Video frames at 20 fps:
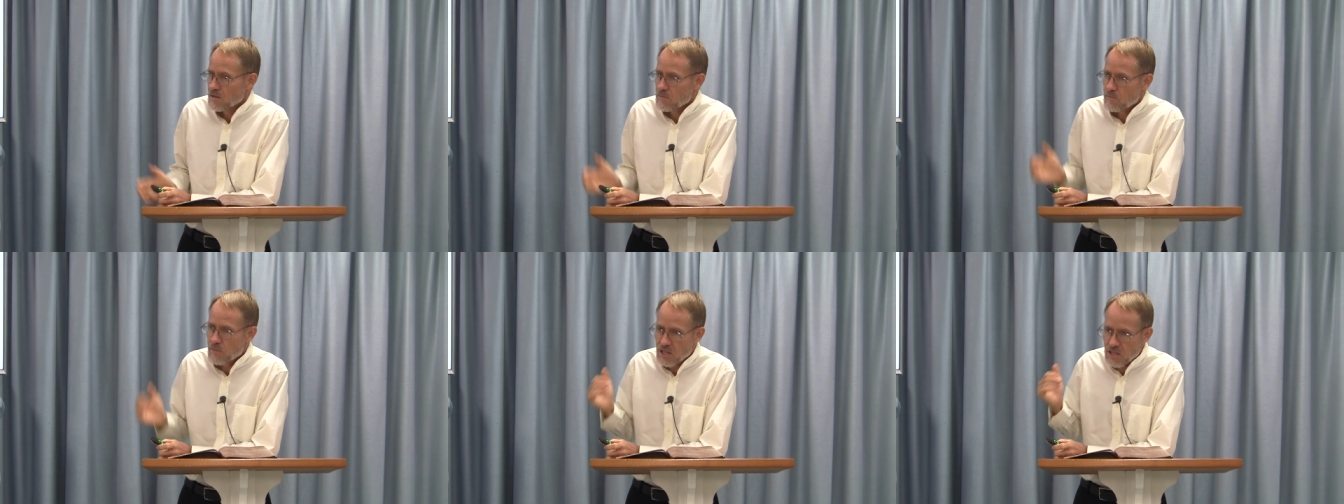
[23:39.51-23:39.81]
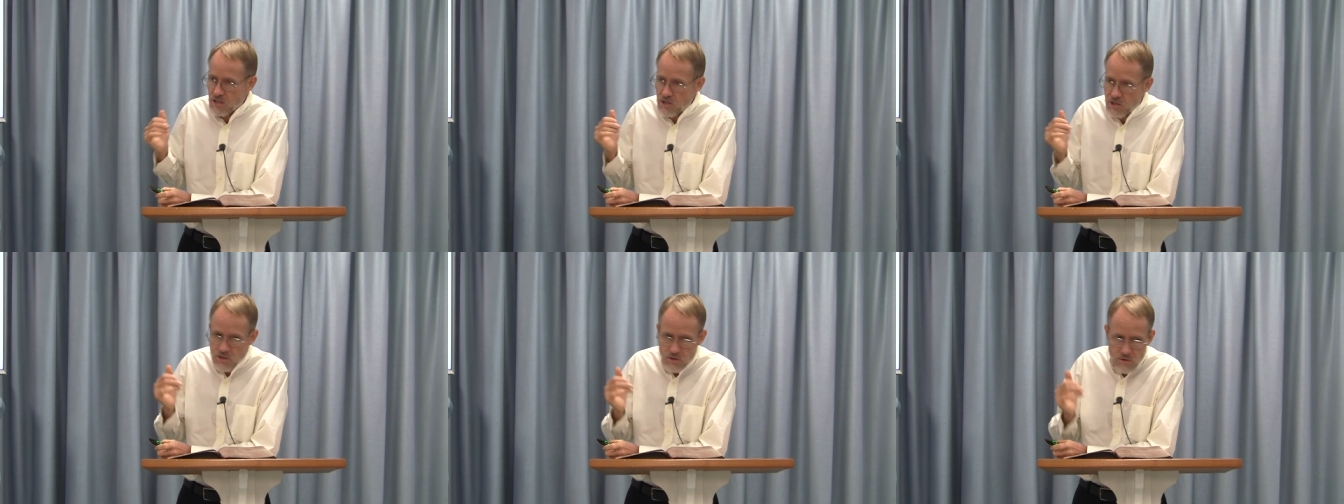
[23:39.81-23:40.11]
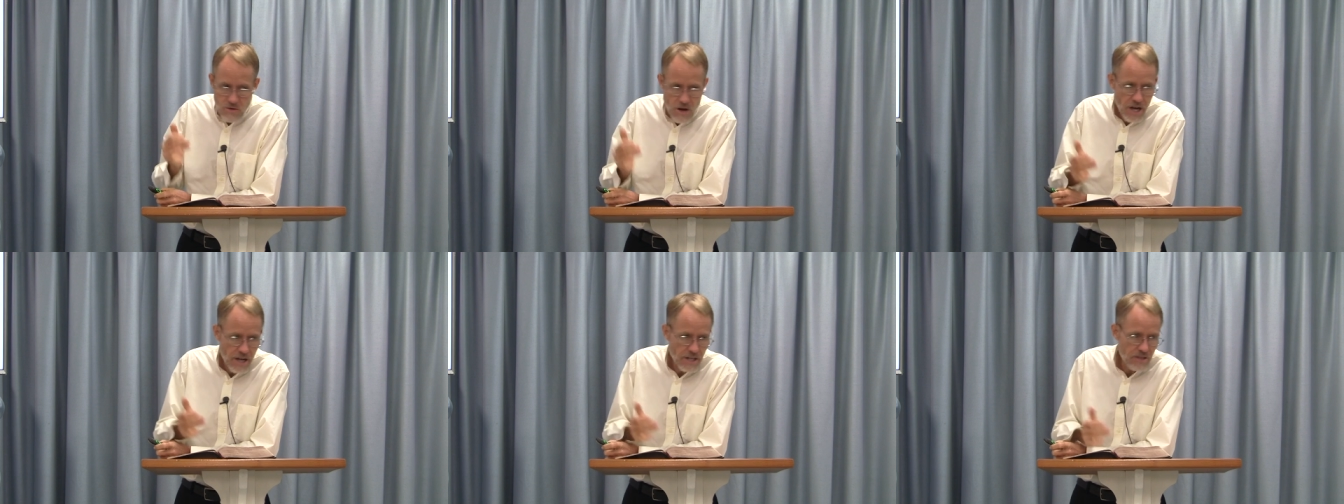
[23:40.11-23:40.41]
many
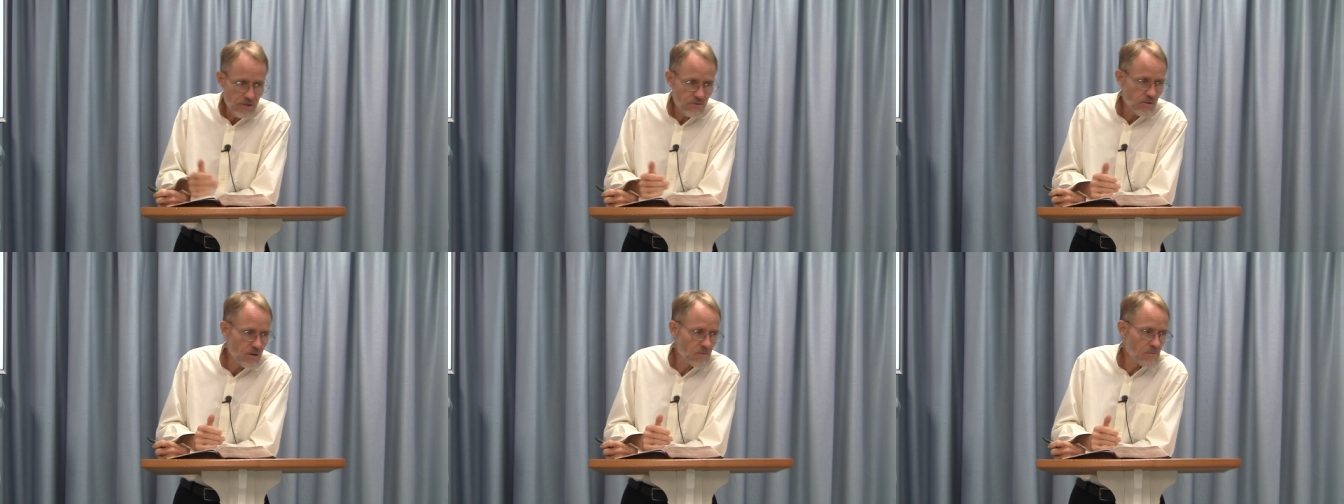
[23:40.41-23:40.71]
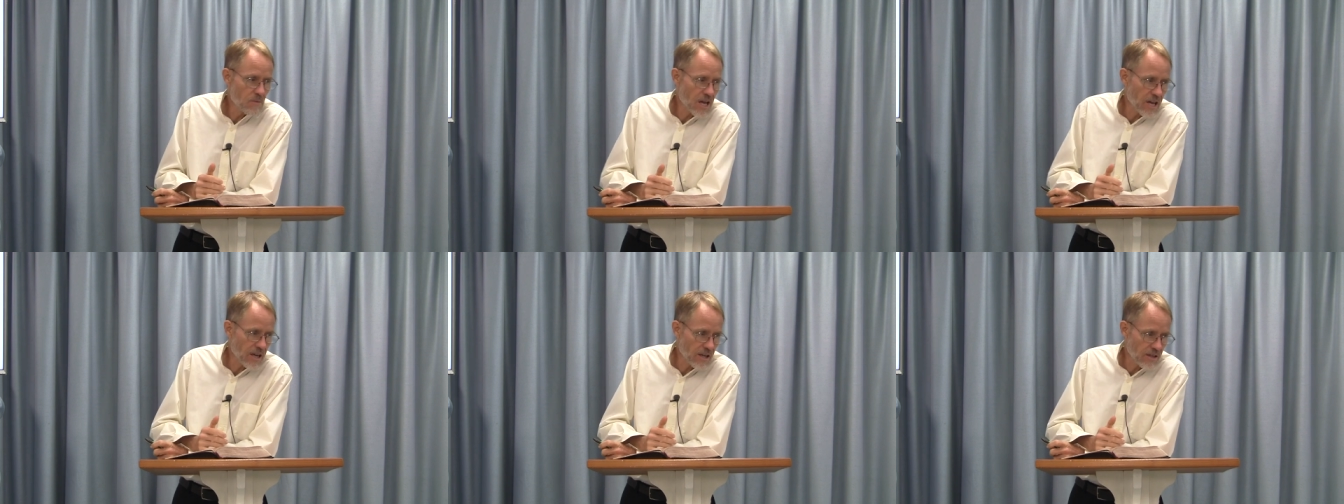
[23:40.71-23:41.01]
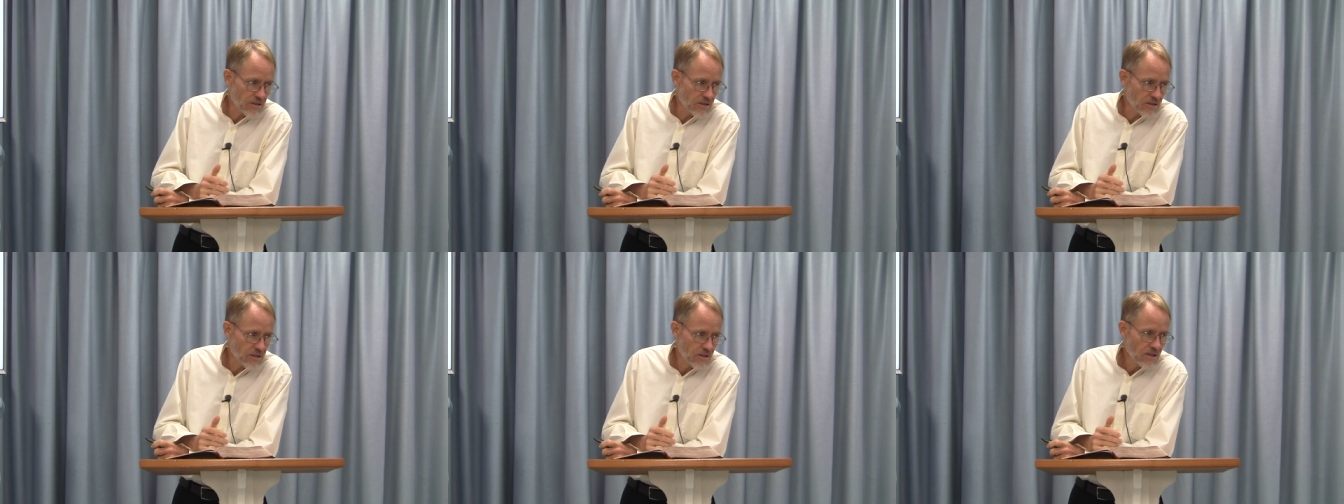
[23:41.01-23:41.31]
strides were
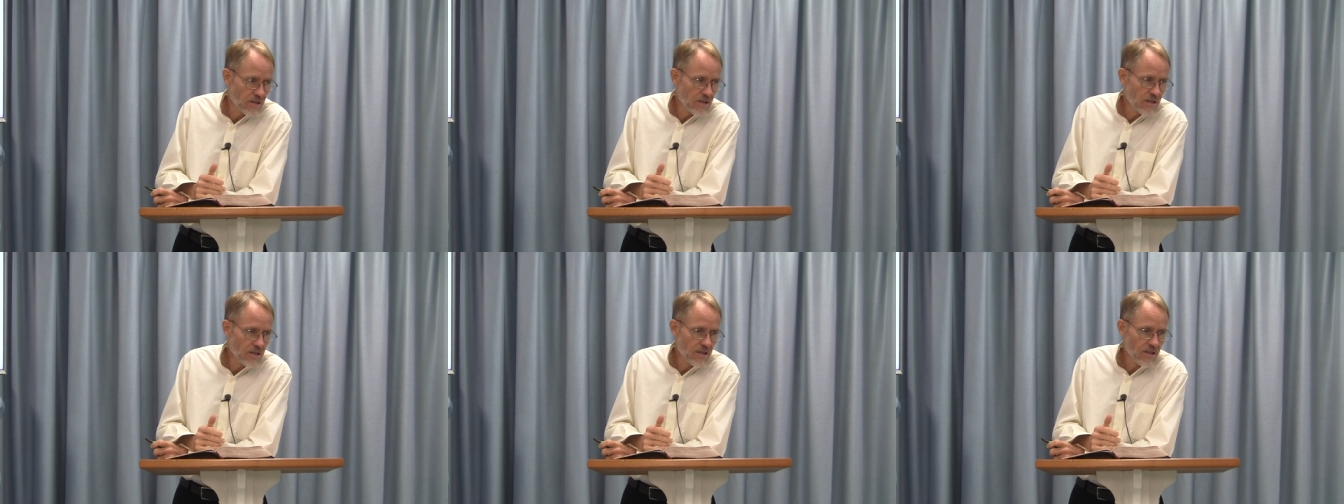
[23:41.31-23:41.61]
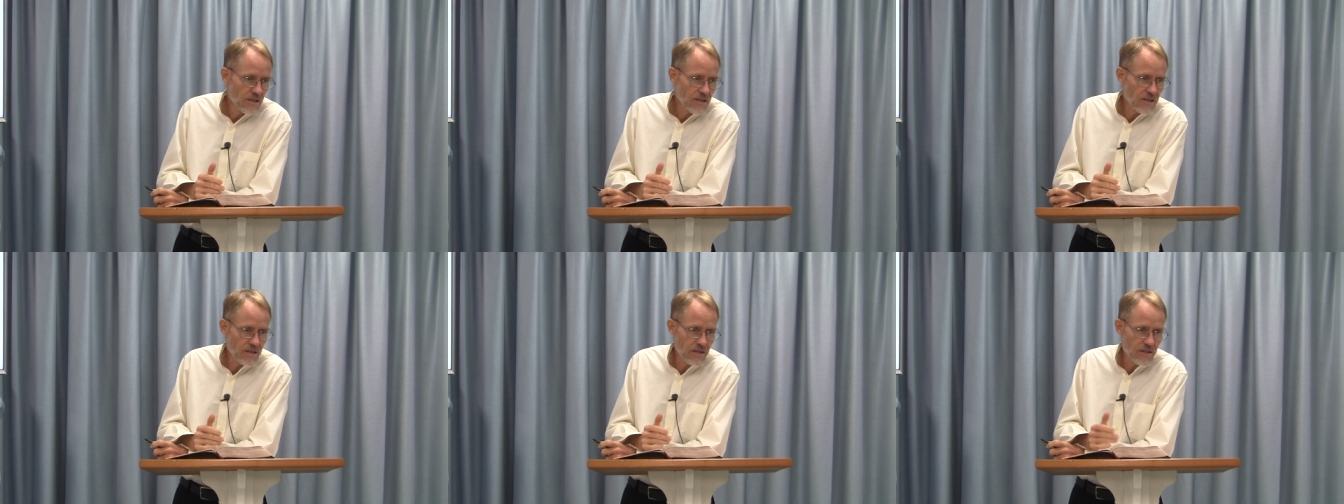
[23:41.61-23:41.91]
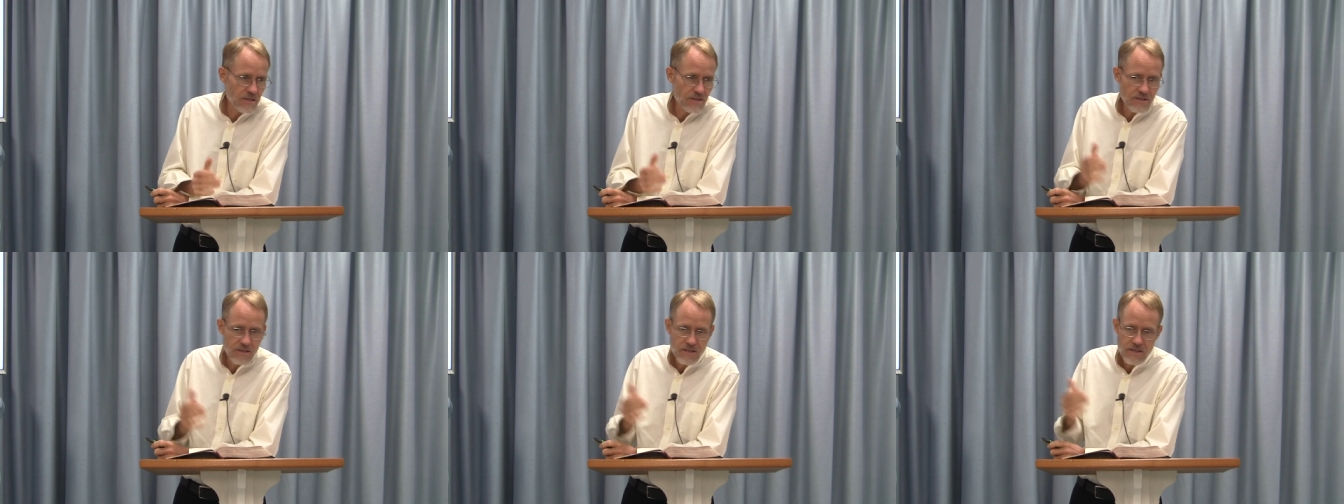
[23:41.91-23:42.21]
made
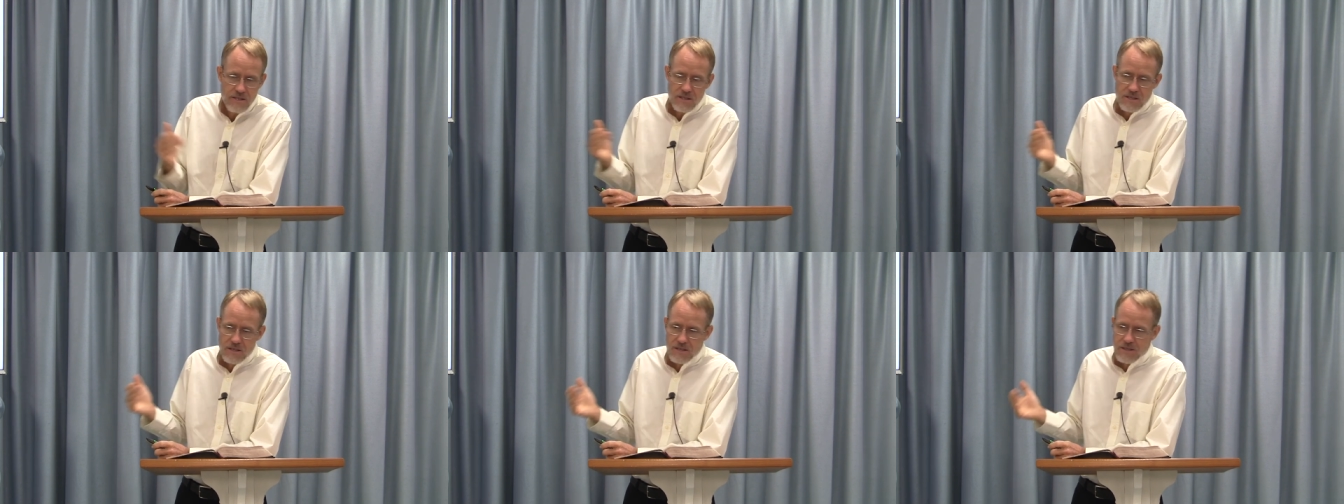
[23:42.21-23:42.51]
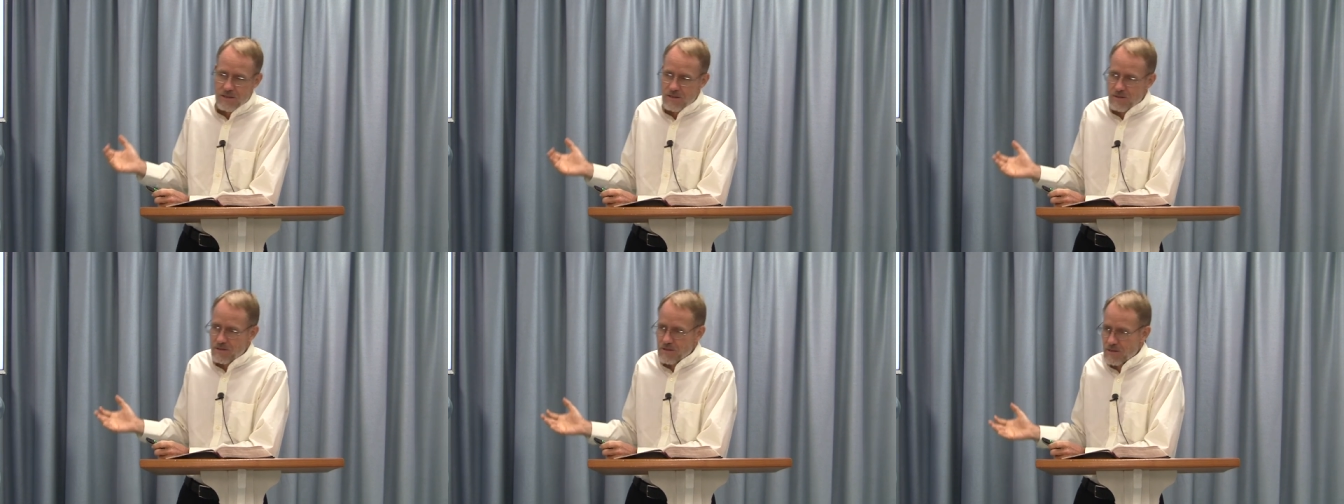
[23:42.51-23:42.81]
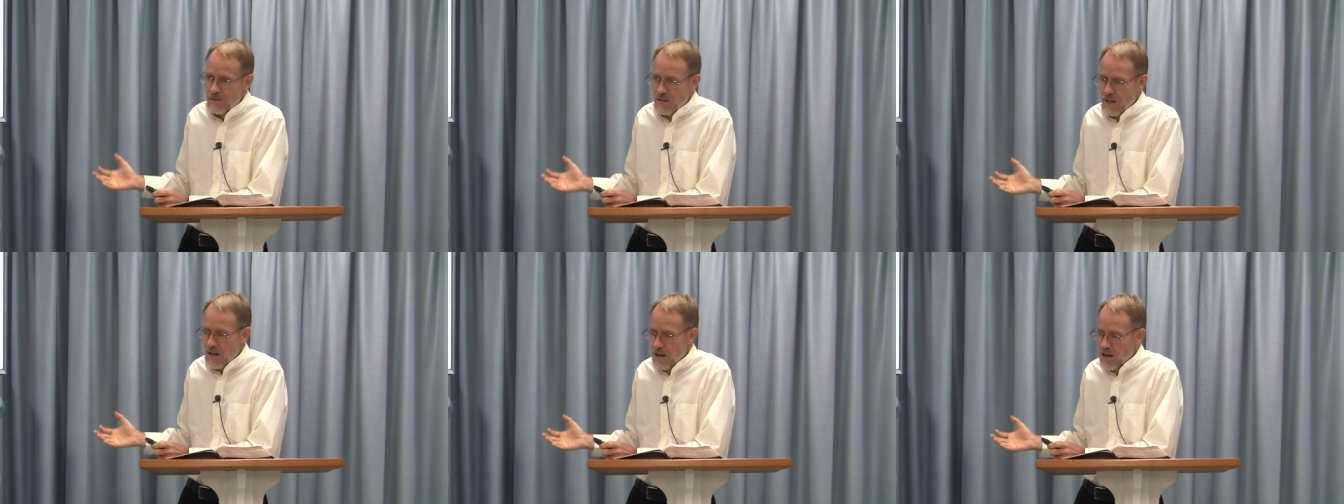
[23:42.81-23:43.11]
in,
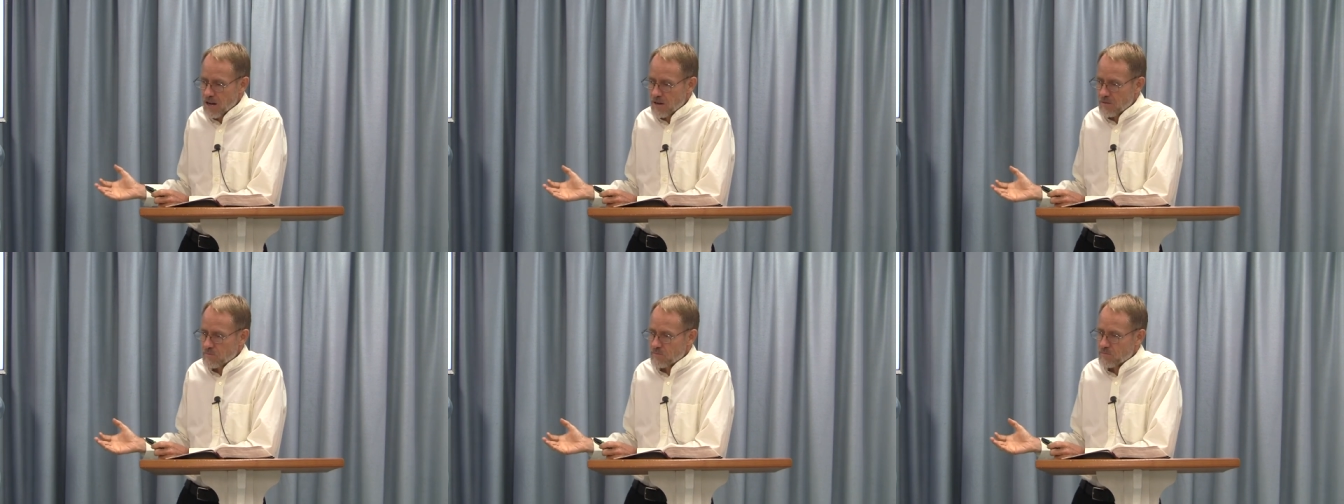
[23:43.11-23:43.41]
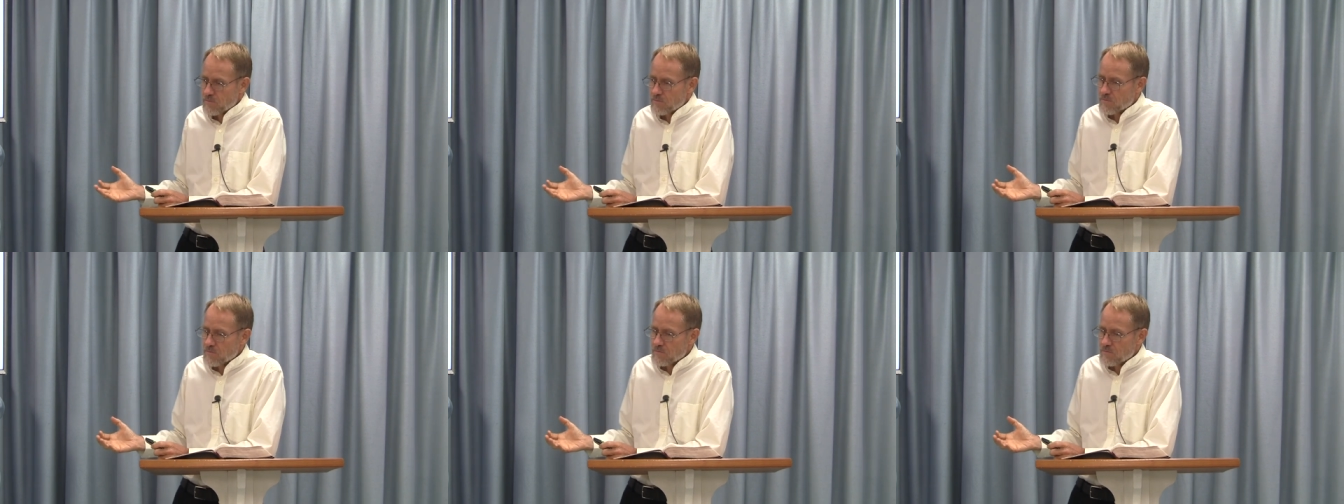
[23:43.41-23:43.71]
um,